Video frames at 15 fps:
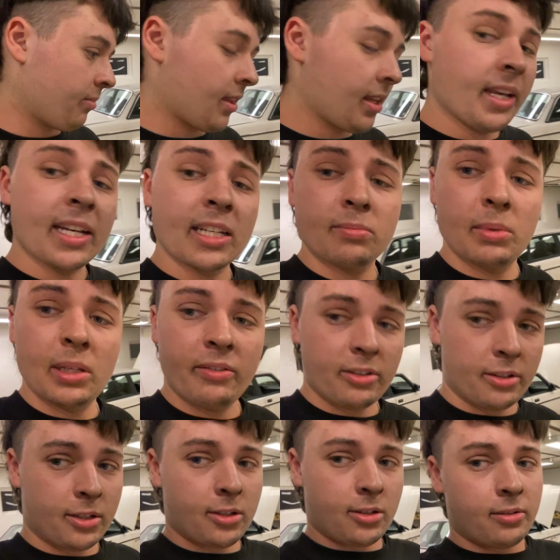Yes, believe it
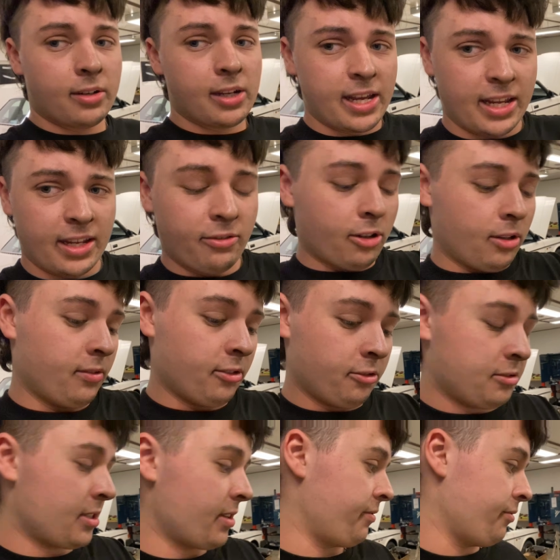or not, a Volvo
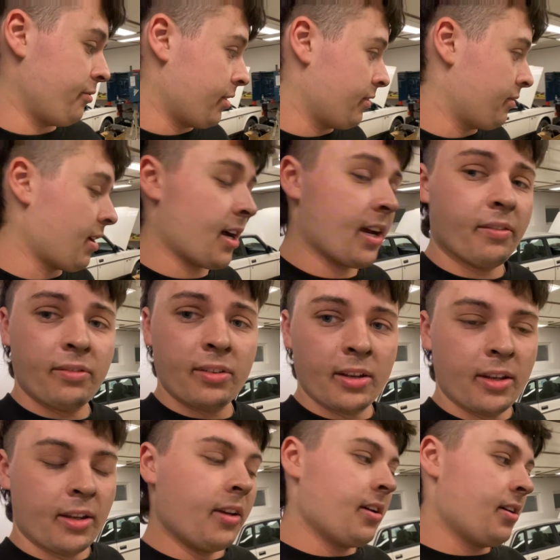745
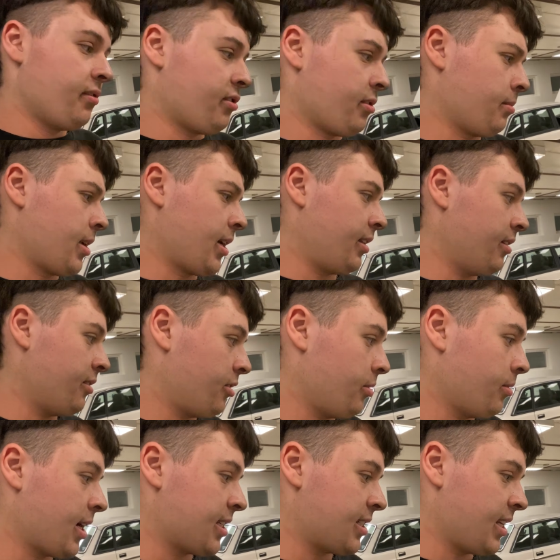from
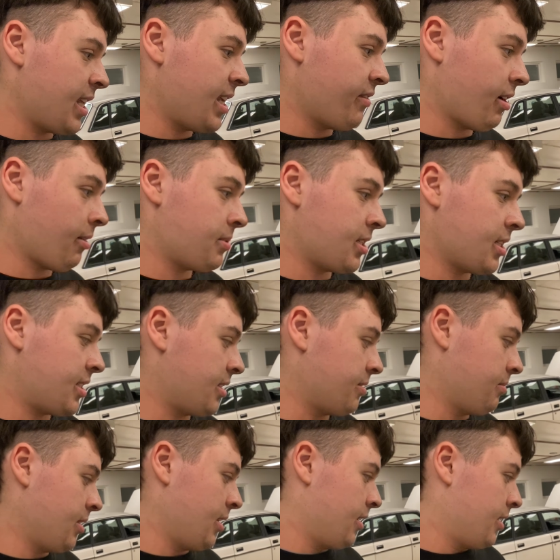92 has an evap
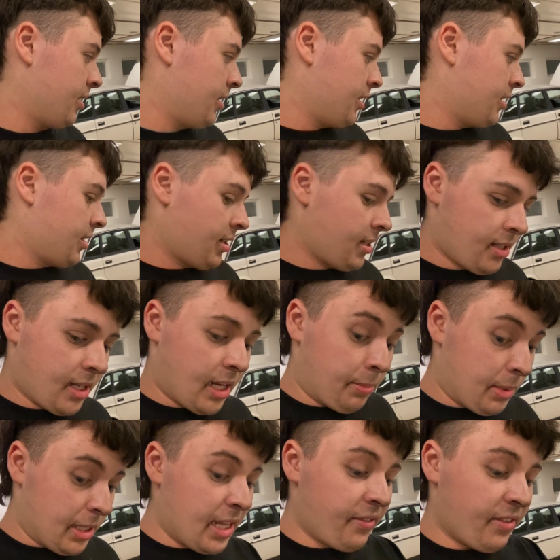system. I
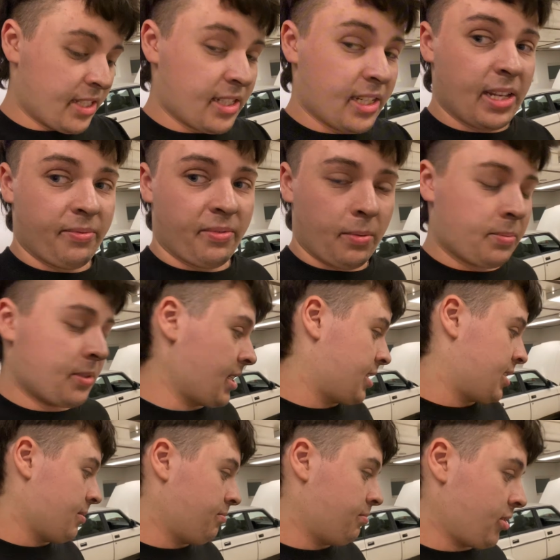believe it's an evap
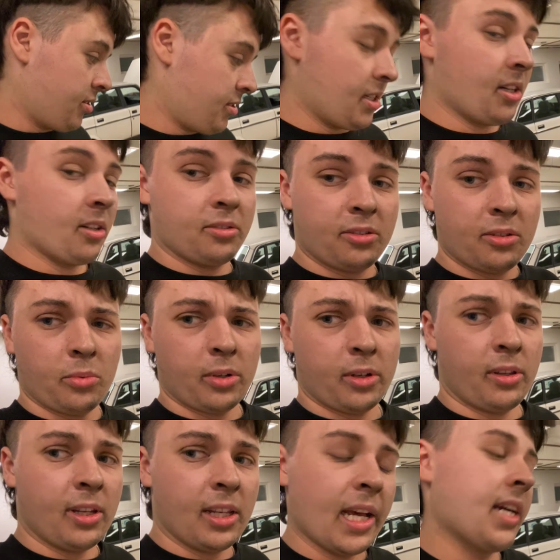system because it goes to one of
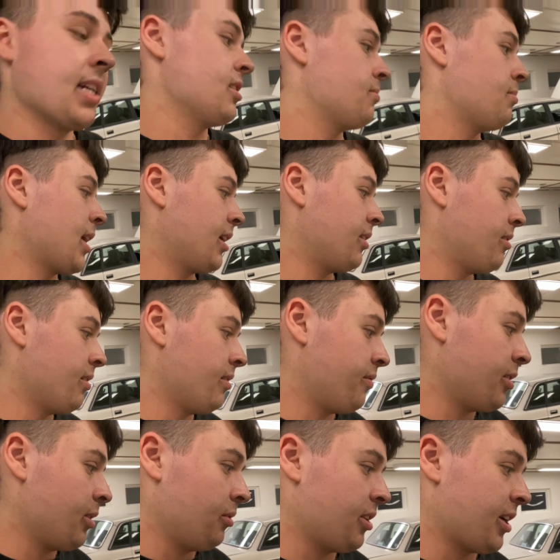the lines back to the
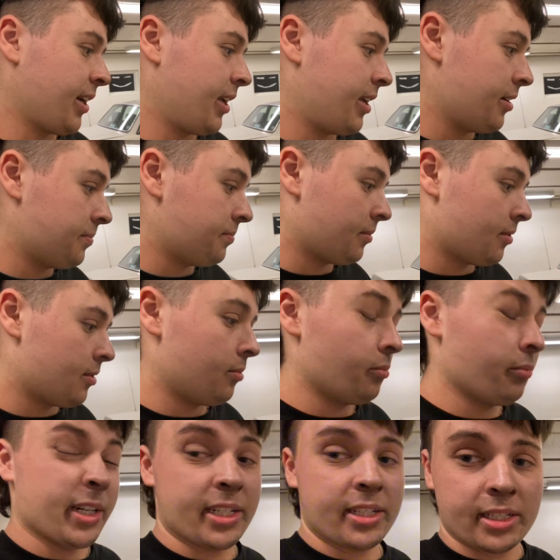fuel tank,
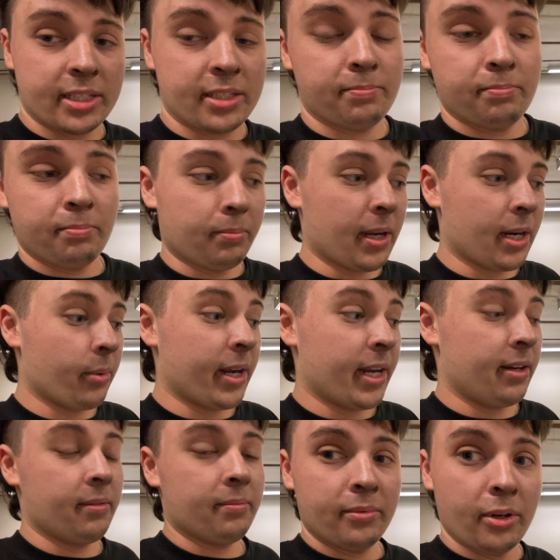which is, by the
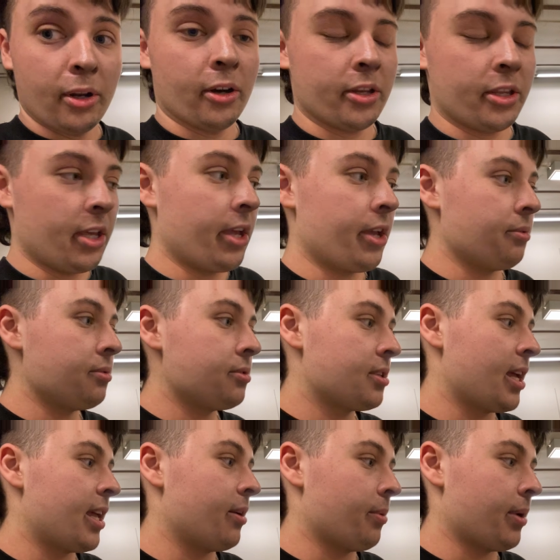way, not used
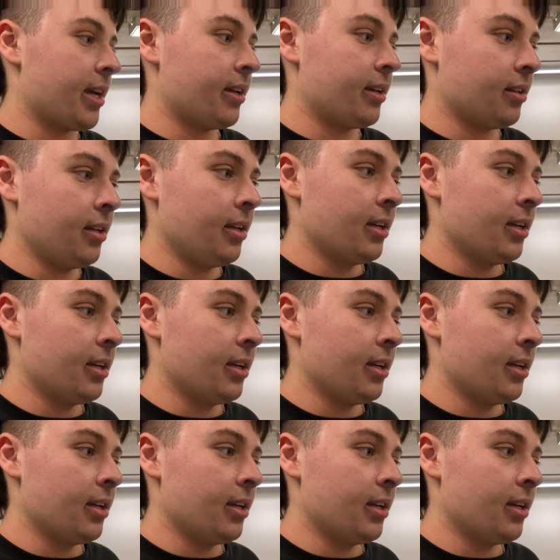anyway.